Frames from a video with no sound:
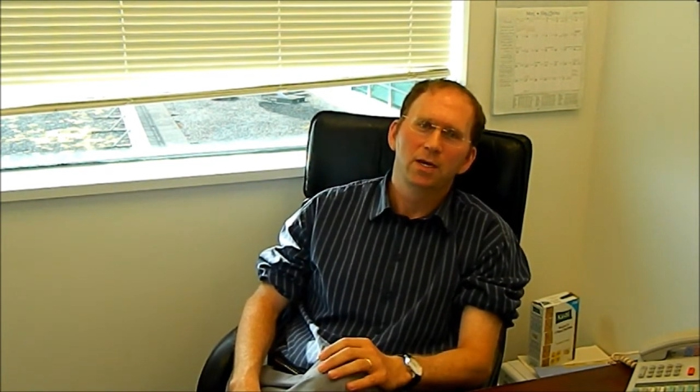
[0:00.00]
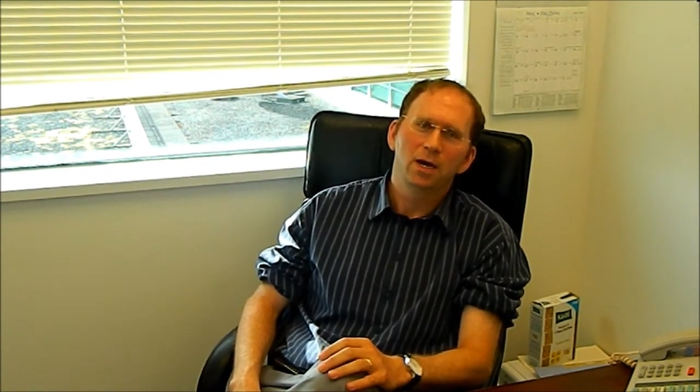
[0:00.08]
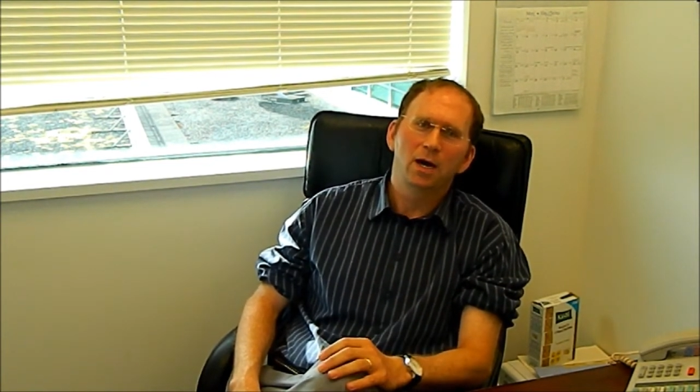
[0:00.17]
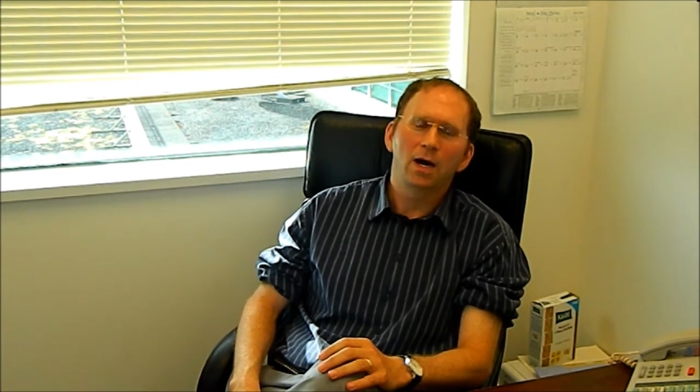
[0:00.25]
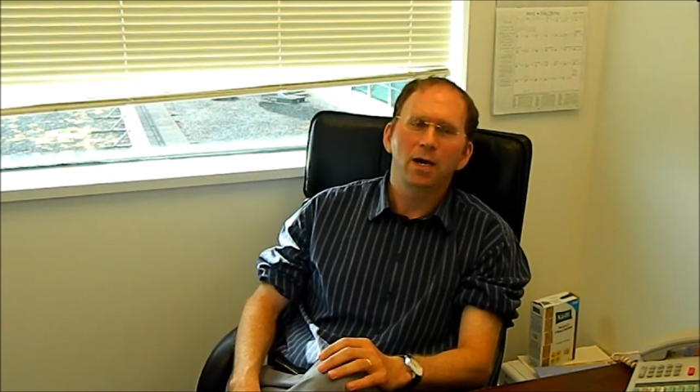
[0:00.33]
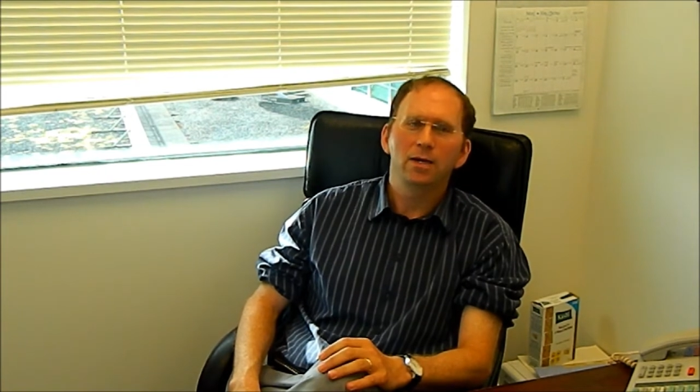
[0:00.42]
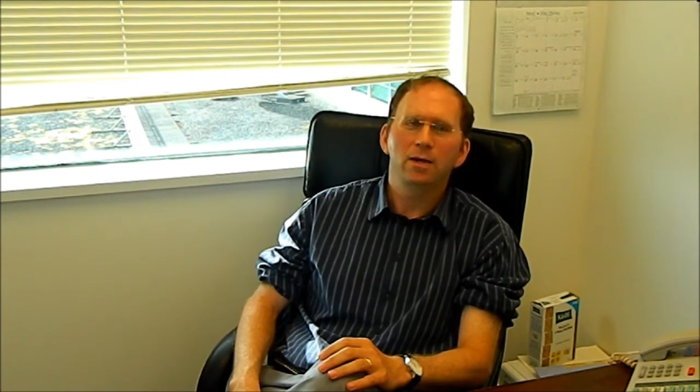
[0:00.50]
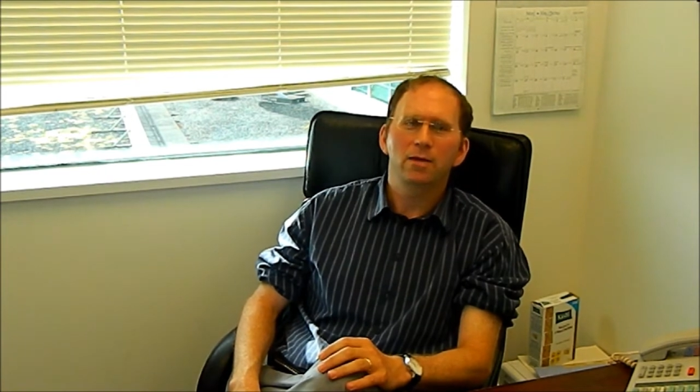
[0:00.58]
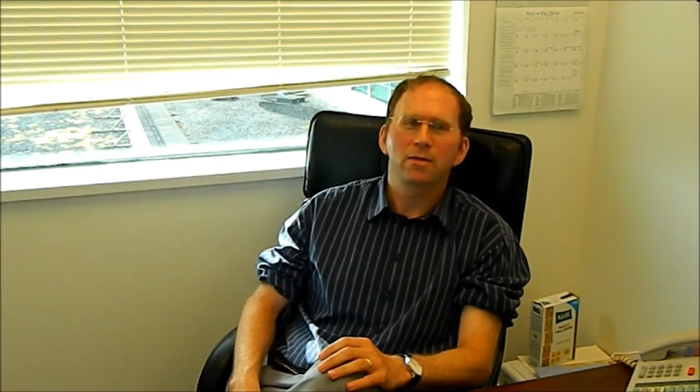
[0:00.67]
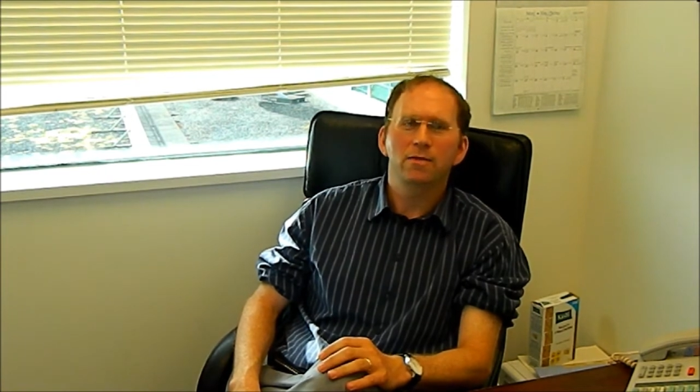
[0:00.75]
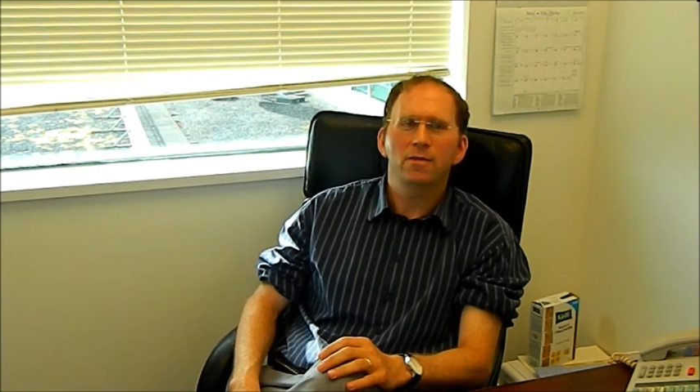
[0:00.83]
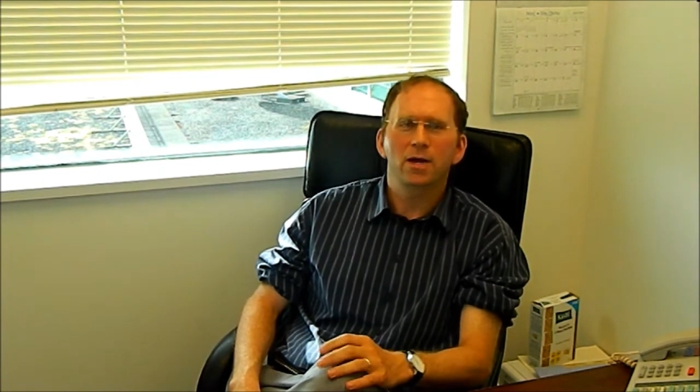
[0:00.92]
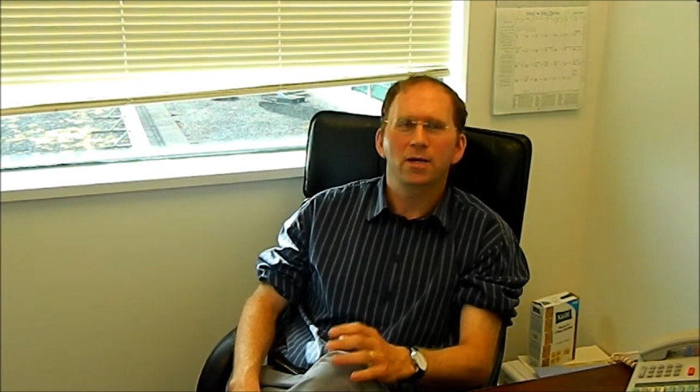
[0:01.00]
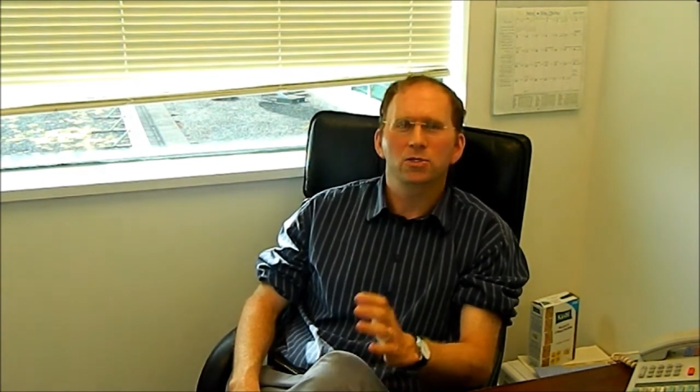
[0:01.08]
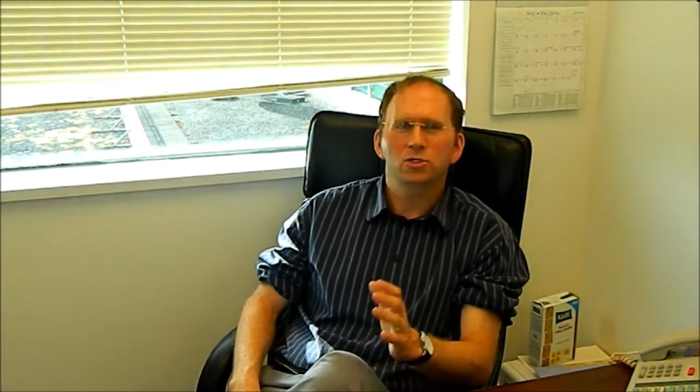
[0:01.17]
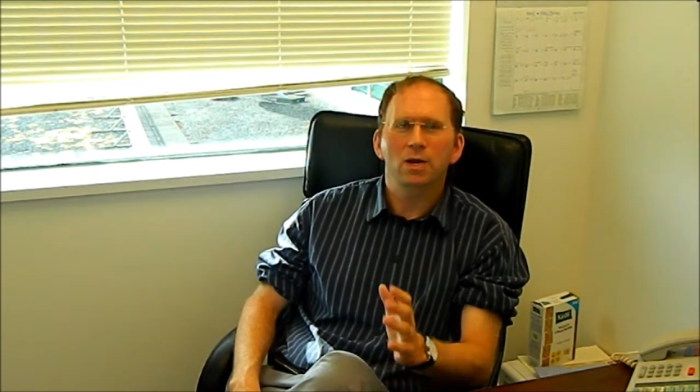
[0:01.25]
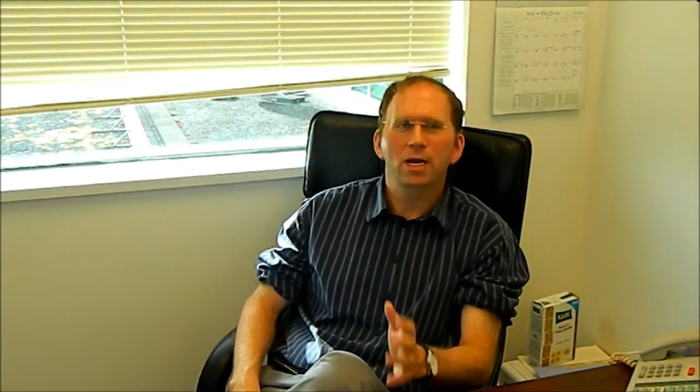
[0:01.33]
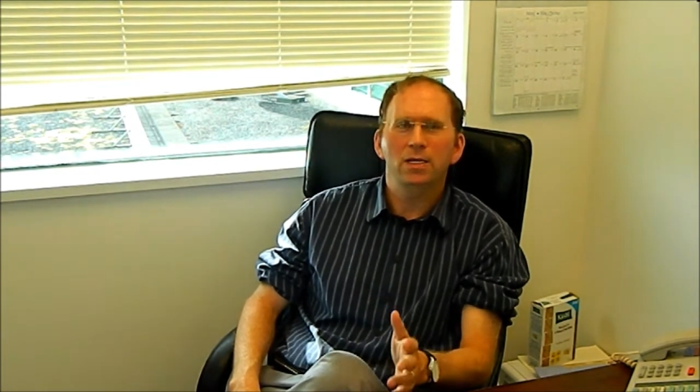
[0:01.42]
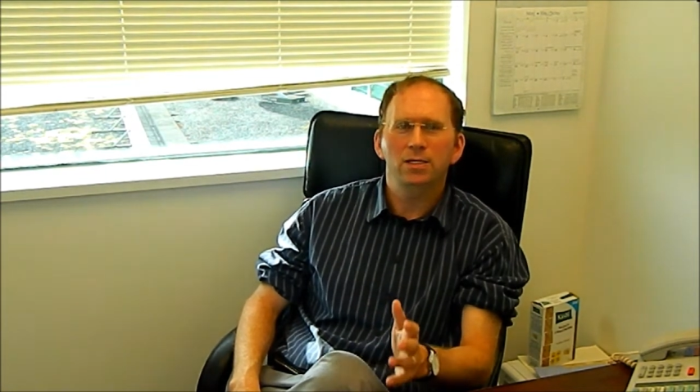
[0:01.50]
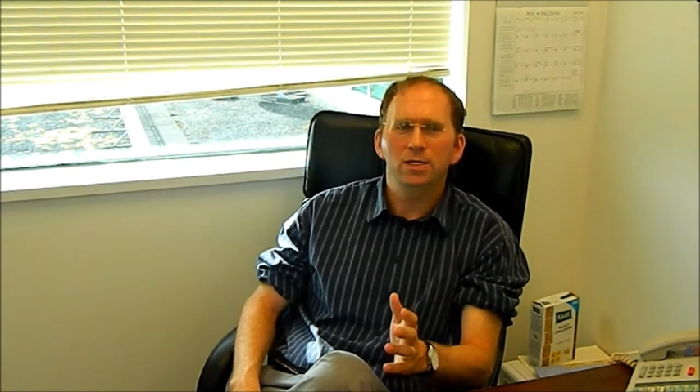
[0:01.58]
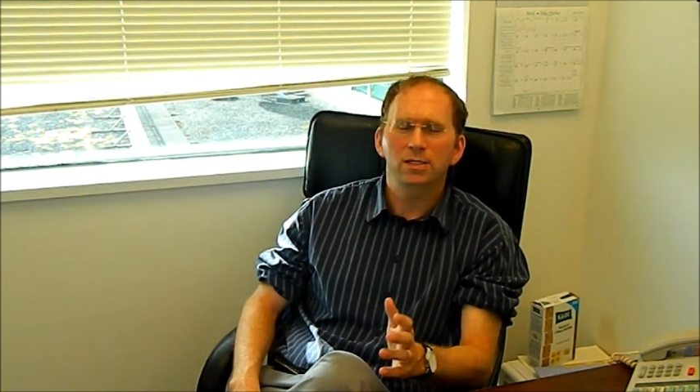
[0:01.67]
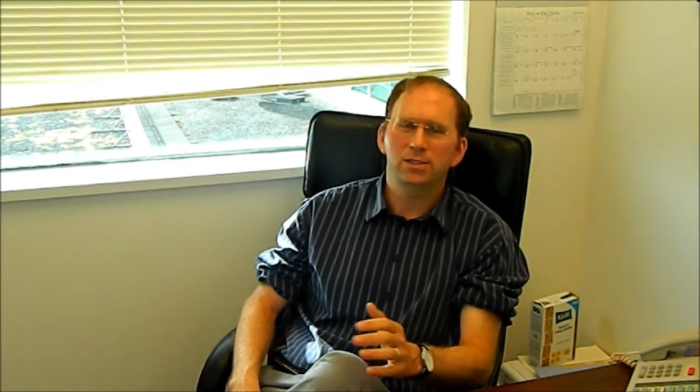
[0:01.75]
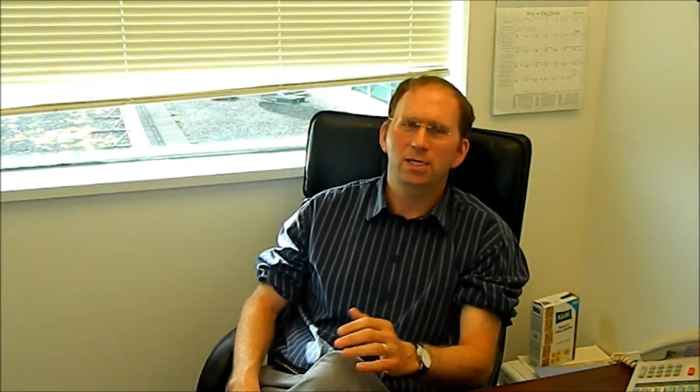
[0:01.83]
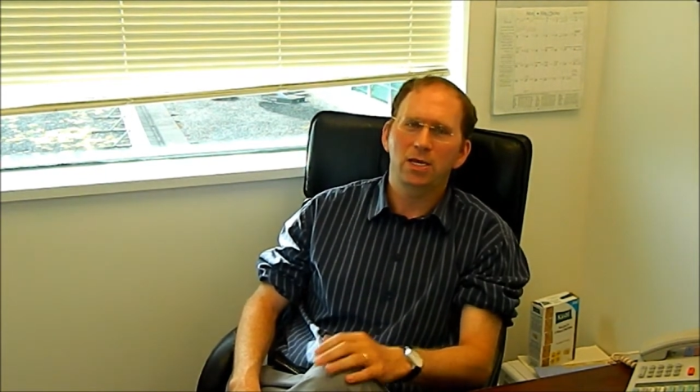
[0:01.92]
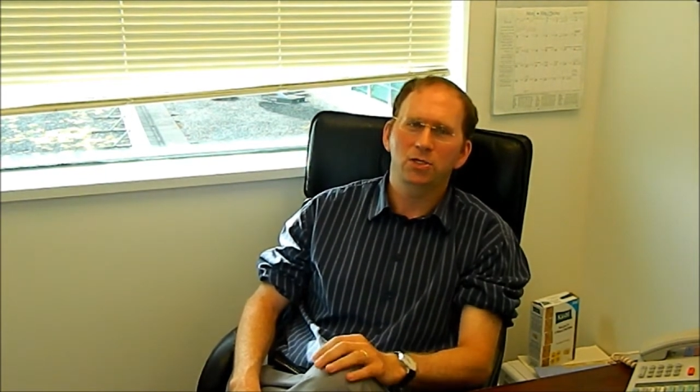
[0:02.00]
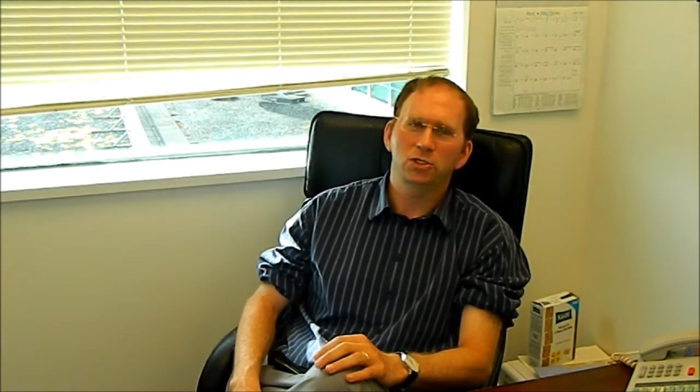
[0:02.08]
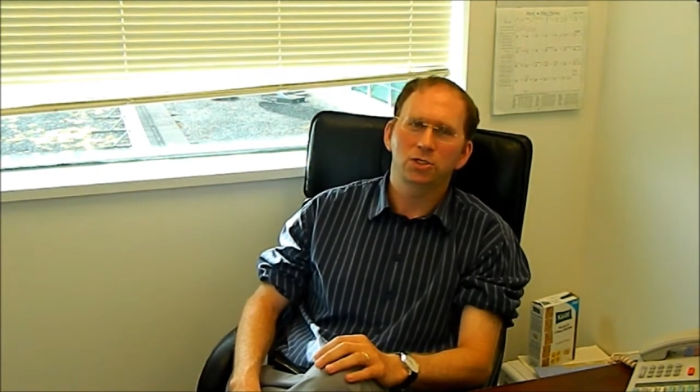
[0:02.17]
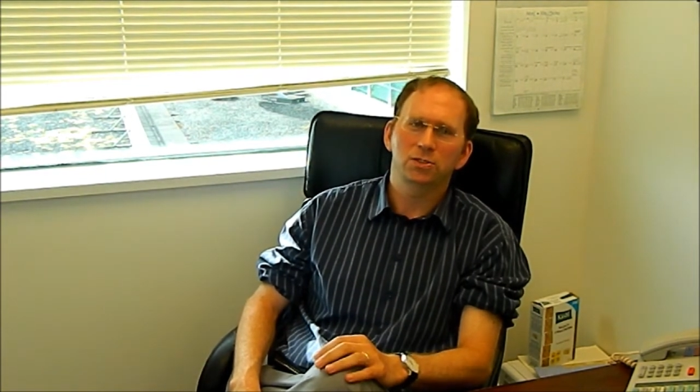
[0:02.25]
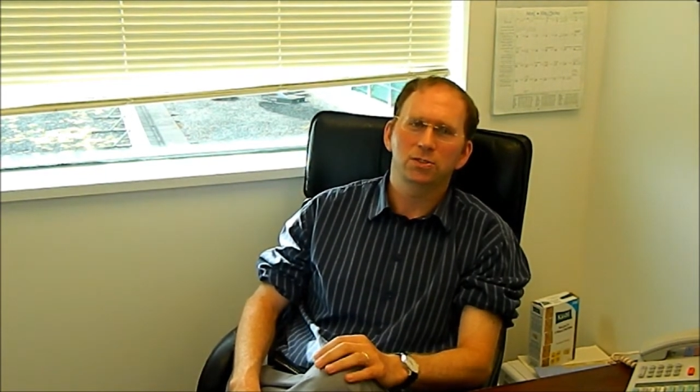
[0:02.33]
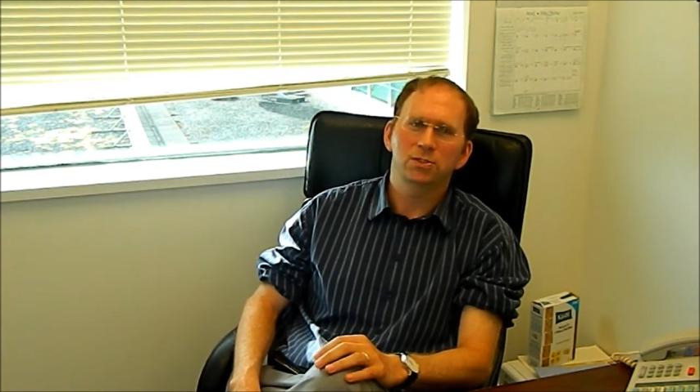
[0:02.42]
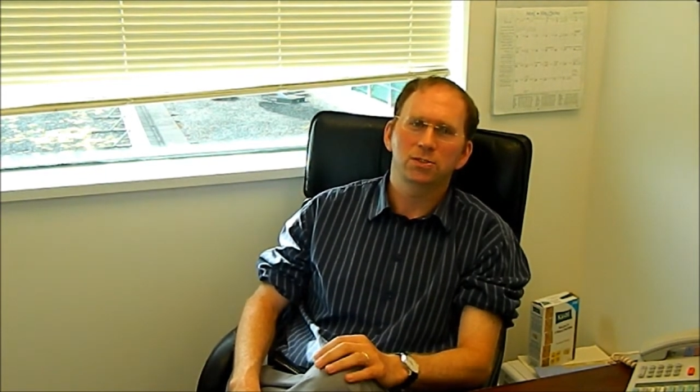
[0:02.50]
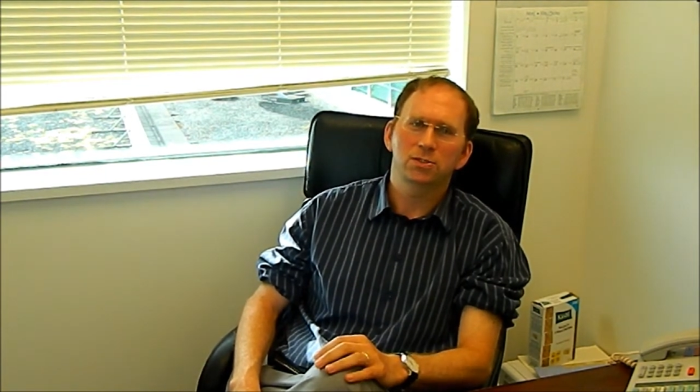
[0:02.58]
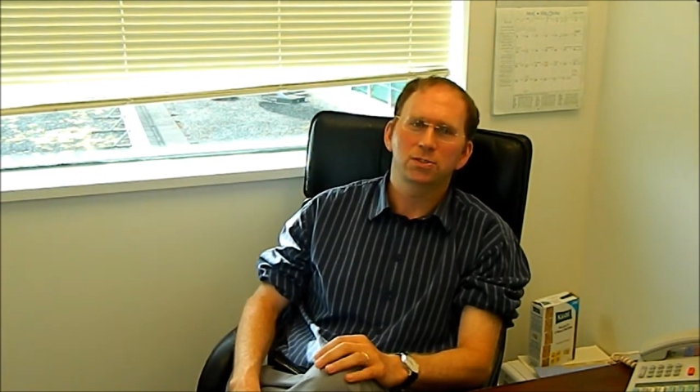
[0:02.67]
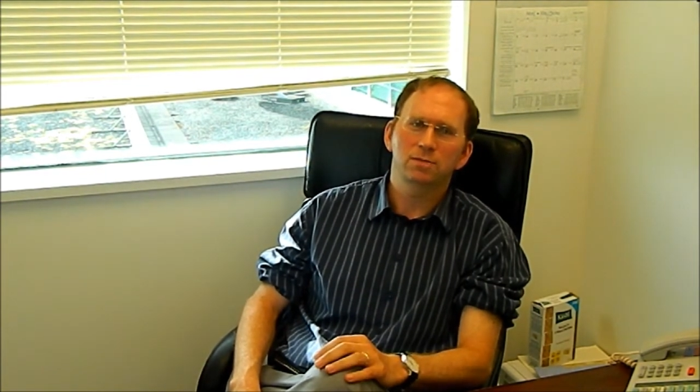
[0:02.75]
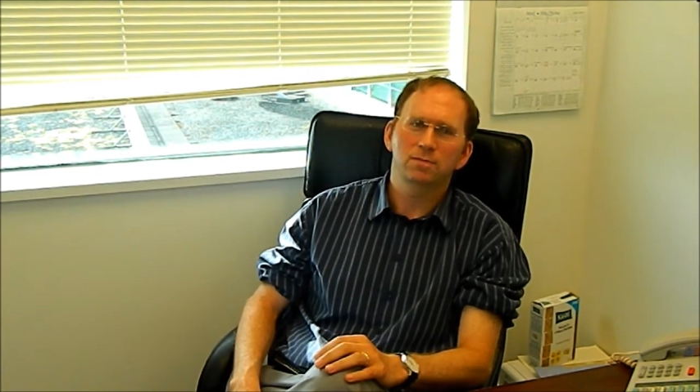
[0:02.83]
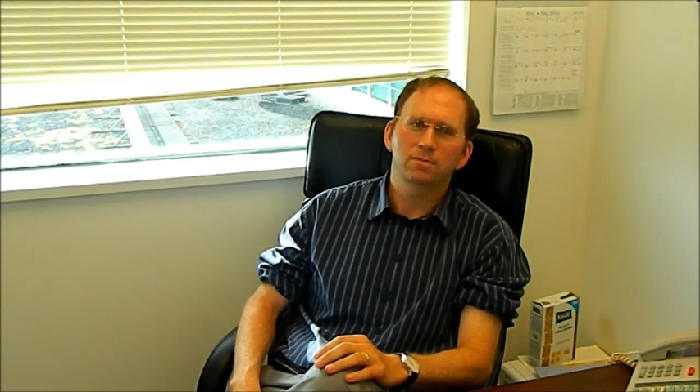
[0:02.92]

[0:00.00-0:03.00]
on their train stations.